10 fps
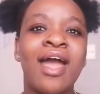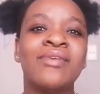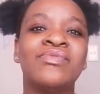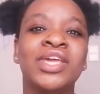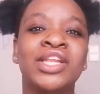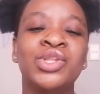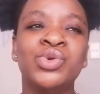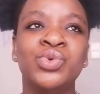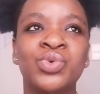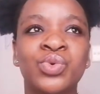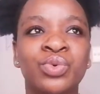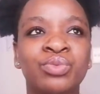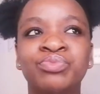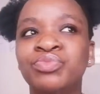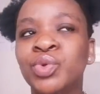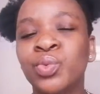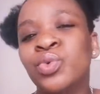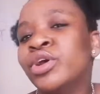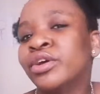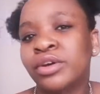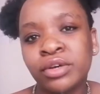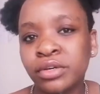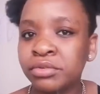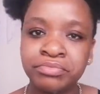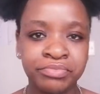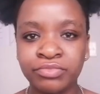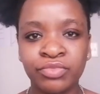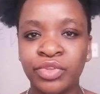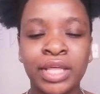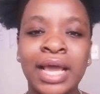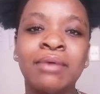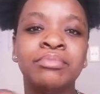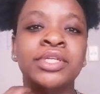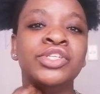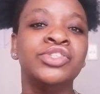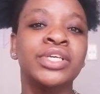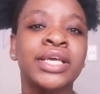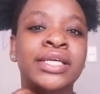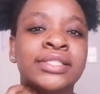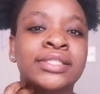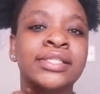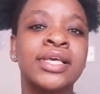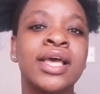And then you work for the company to get